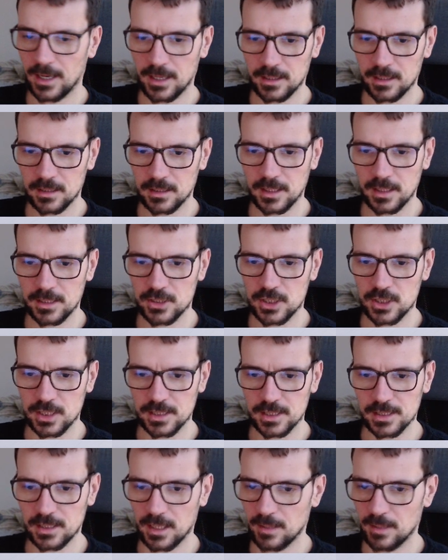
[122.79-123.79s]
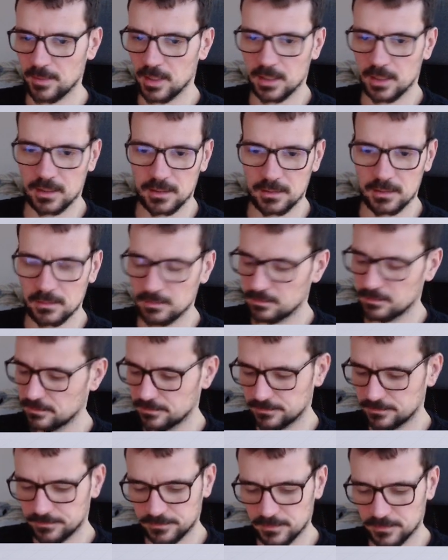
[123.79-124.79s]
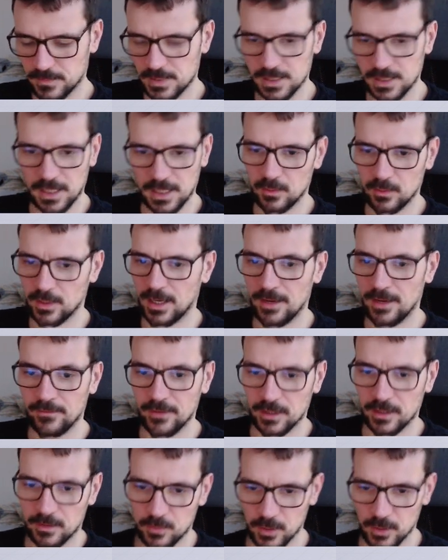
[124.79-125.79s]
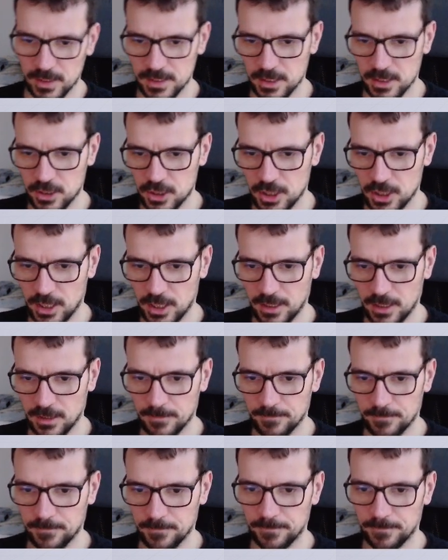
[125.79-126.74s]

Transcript: and let's just name it sound effect preset chain.